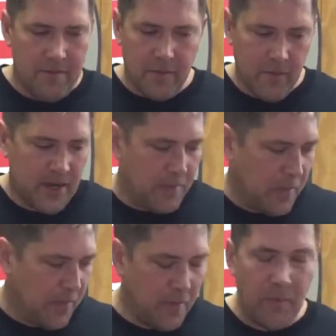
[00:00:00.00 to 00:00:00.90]
for me to
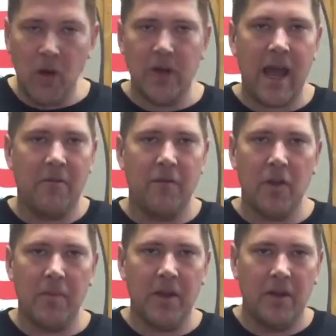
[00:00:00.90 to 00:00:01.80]
pull it out and
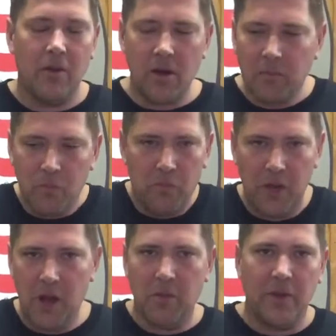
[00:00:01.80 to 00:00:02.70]
flip it, or,
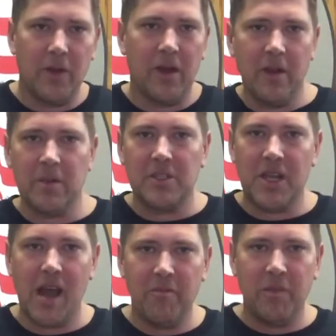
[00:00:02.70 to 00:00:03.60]
you know, you're here in the
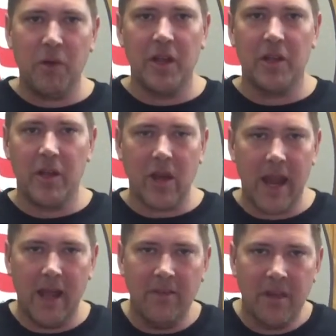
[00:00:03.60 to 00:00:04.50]
shop, so put it in your
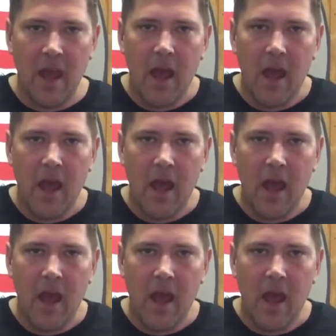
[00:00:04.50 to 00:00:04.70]
hands.